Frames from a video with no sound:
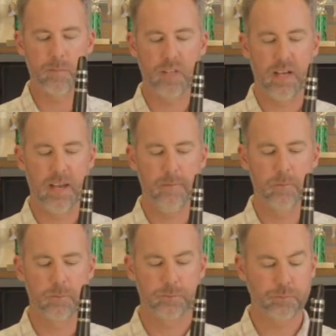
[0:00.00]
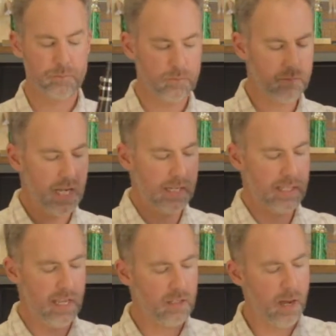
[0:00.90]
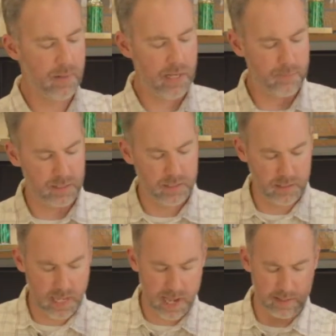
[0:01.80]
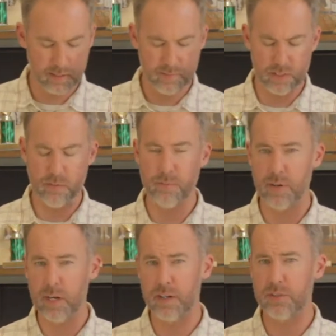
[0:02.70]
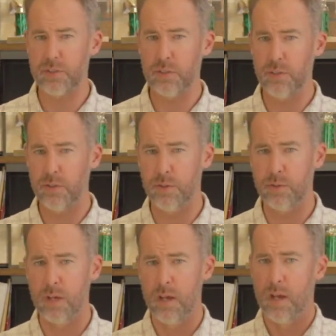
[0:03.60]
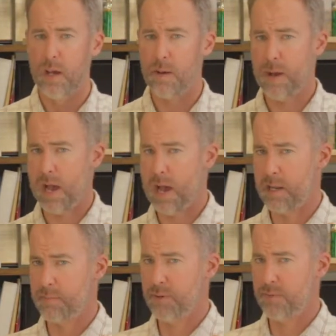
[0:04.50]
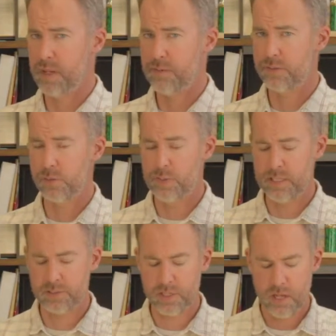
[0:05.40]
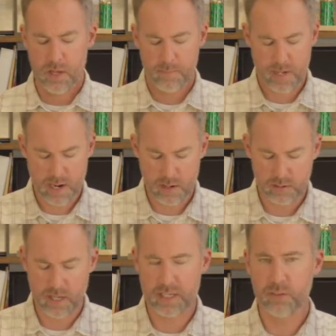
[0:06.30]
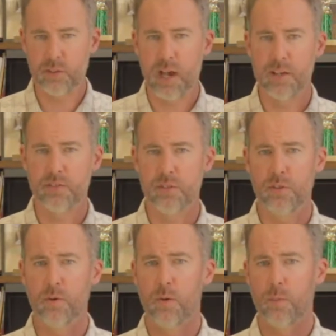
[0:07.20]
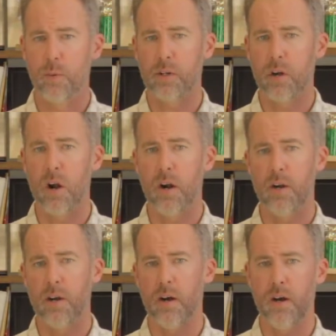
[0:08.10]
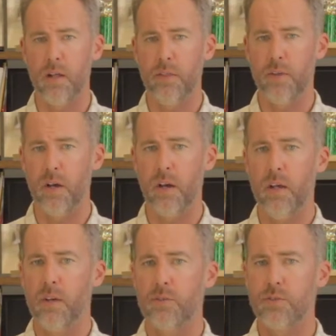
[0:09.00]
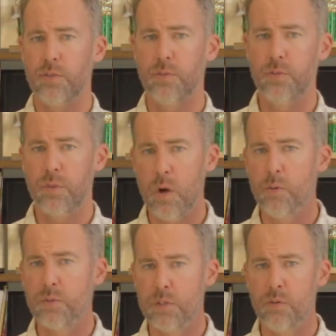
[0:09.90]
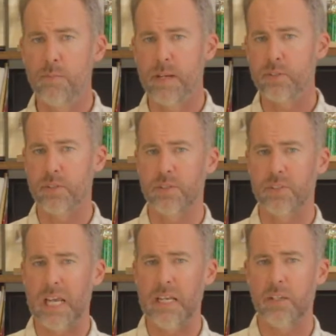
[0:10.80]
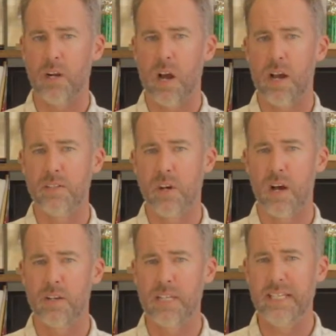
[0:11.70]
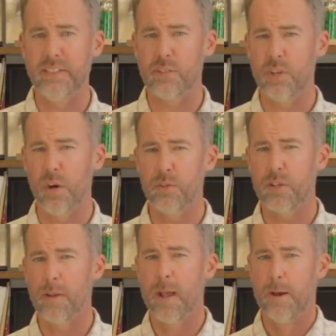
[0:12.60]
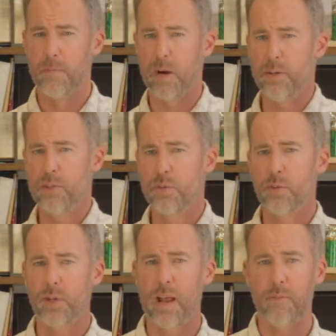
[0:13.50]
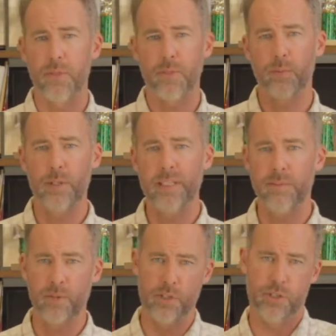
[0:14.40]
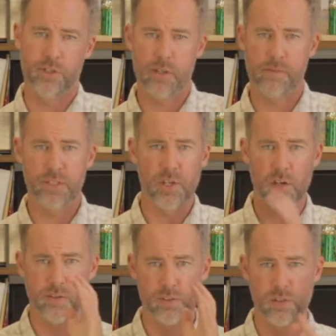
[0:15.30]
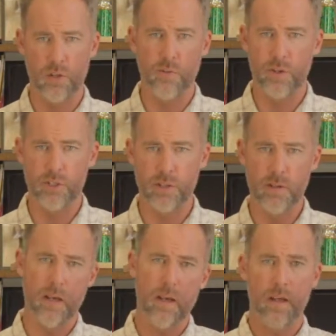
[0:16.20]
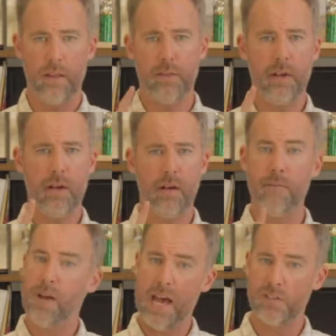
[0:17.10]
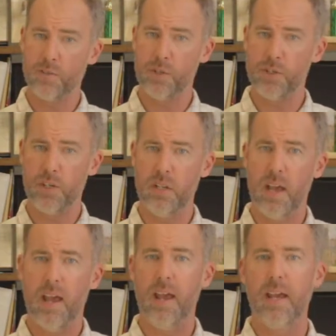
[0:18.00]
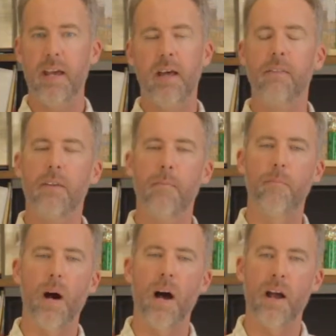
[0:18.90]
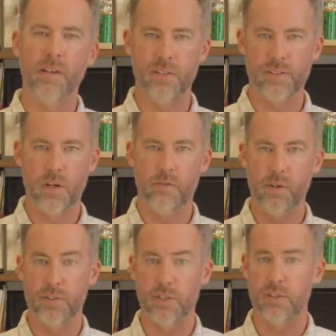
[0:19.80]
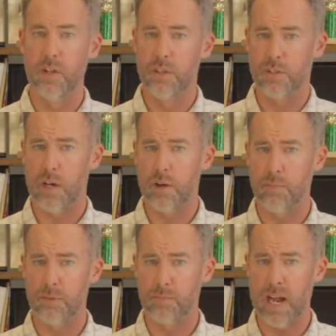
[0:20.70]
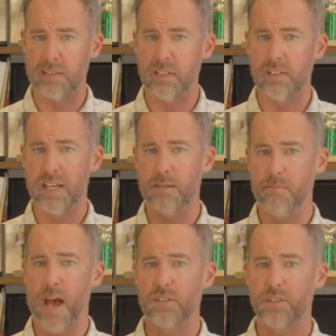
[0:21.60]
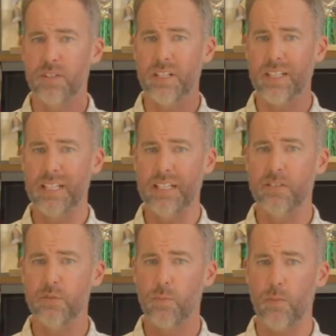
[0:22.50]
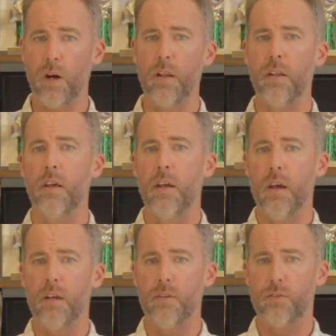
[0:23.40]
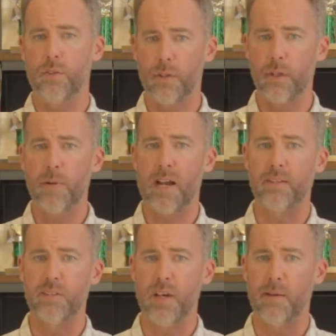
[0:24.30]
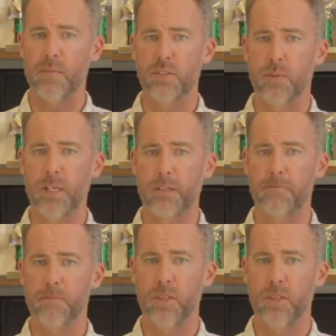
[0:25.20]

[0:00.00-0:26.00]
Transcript: Okay. Again, I'm going to be adding a video very soon about how to prevent squeaks, but I would like you guys to work hard on the two-note tune. Make sure you're scanning your eyes on each note. Per usual, we're going to have 3 versions of the song: the slow version, the fast version, and the by yourself version. So I hope you practice and master each one during your practice time this week.